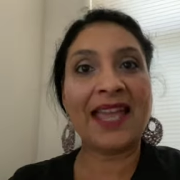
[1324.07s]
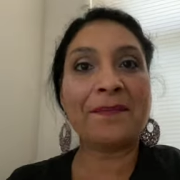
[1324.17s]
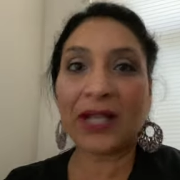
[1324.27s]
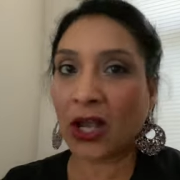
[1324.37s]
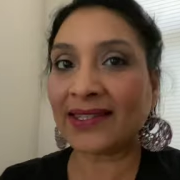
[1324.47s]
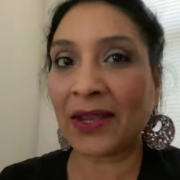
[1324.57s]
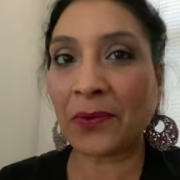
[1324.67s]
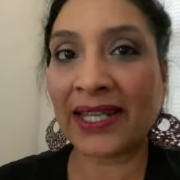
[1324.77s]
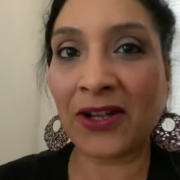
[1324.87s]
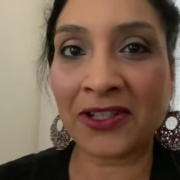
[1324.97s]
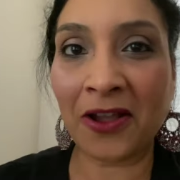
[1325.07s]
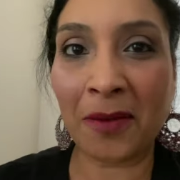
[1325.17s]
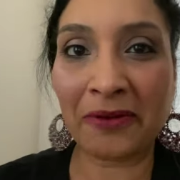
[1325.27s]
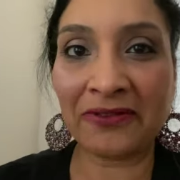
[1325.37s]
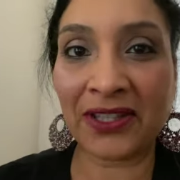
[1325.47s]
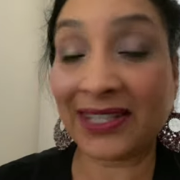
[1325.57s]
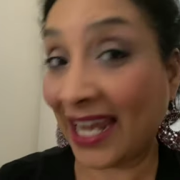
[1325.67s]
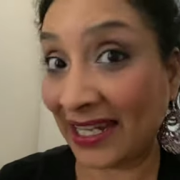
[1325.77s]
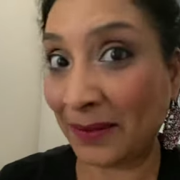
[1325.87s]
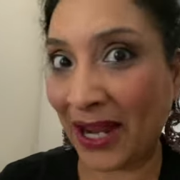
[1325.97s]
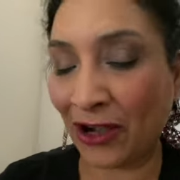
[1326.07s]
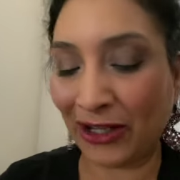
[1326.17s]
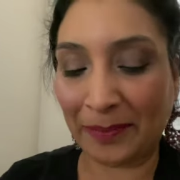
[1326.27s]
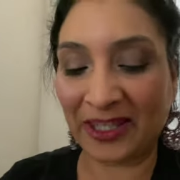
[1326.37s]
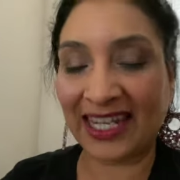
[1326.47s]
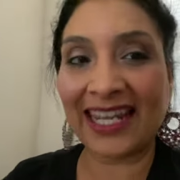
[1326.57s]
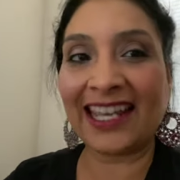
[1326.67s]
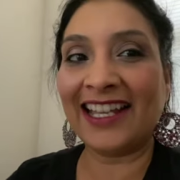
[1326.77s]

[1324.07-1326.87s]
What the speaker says: because I went on top of the teddy bear lipstick,